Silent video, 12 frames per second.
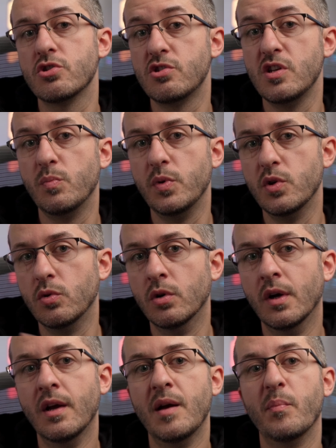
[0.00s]
CPU.
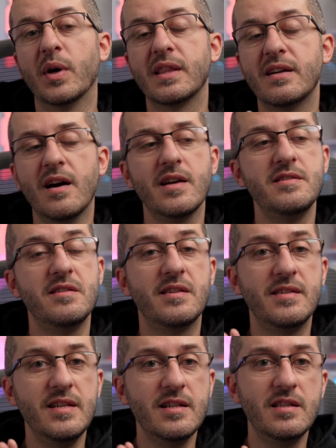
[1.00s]
But guys,
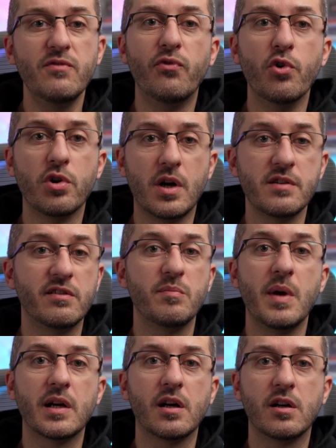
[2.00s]
6400
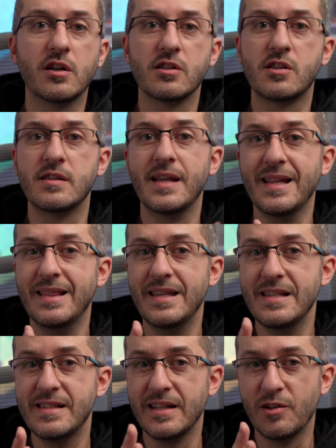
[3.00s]
MHz, that
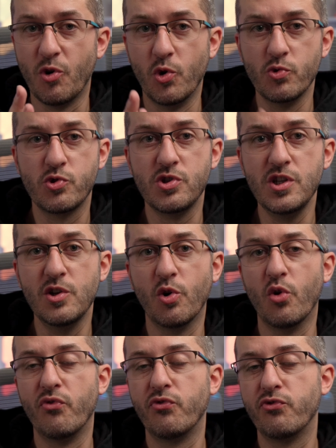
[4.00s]
is an OC
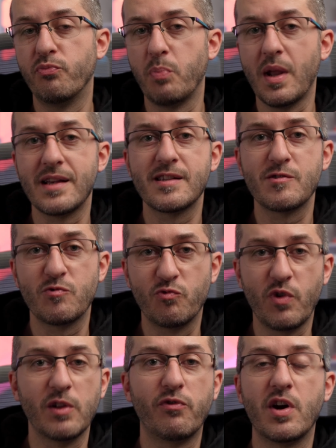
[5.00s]
of plus
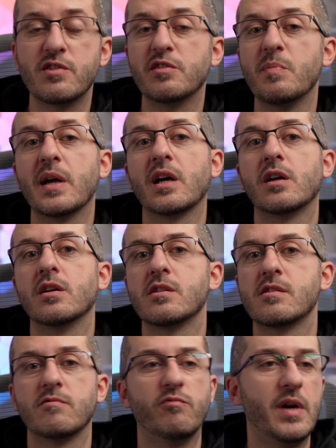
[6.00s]
1200 MHz.